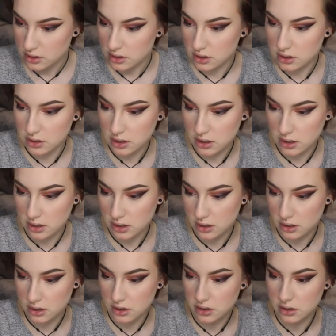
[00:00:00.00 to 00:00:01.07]
And
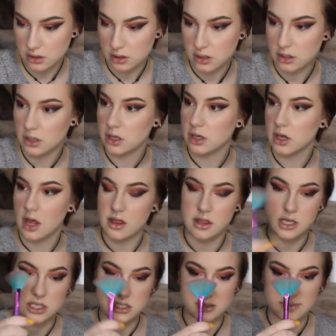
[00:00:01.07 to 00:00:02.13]
then I got
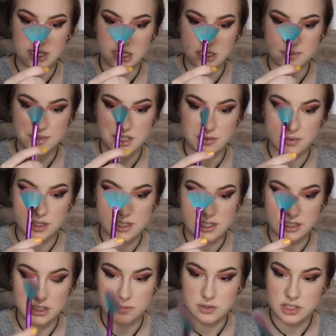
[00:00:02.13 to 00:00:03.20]
this in my Ipsy
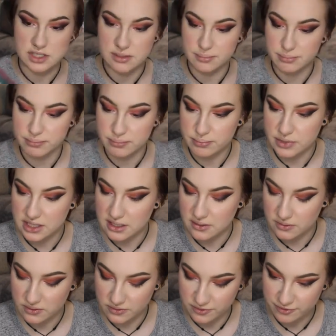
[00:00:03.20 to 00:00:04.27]
recently, which is a
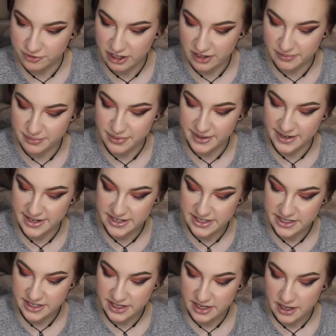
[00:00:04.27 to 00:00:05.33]
cute little fan
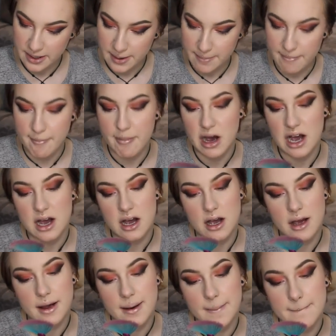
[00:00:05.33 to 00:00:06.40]
brush
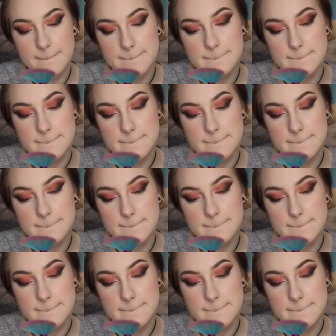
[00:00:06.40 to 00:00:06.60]
by